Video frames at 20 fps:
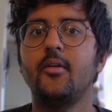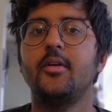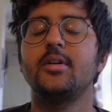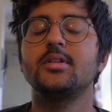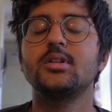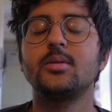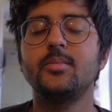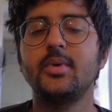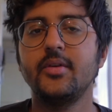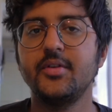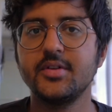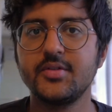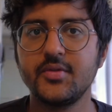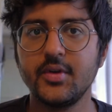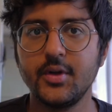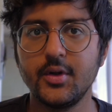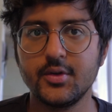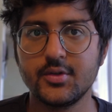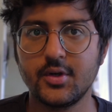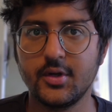Done some previous
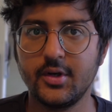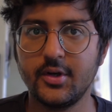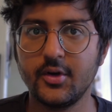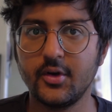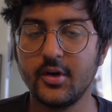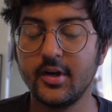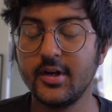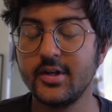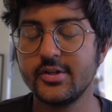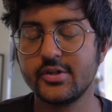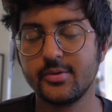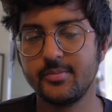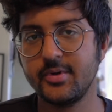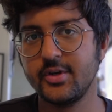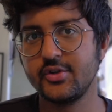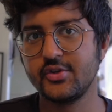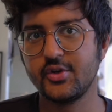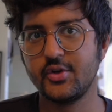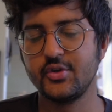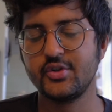videos on it already, so
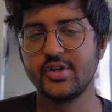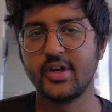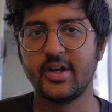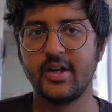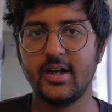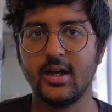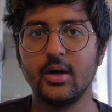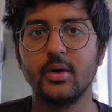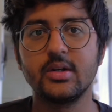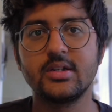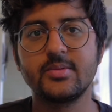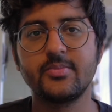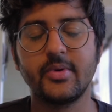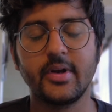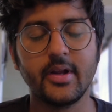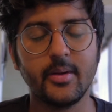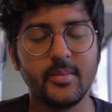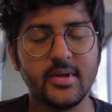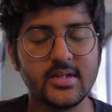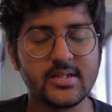make sure you check it out. It's a
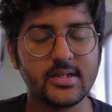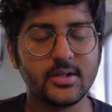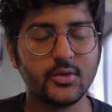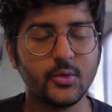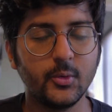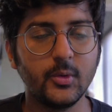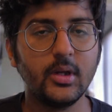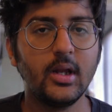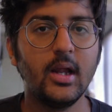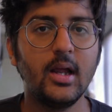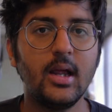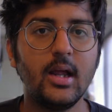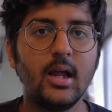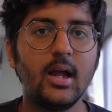pretty amazing tool.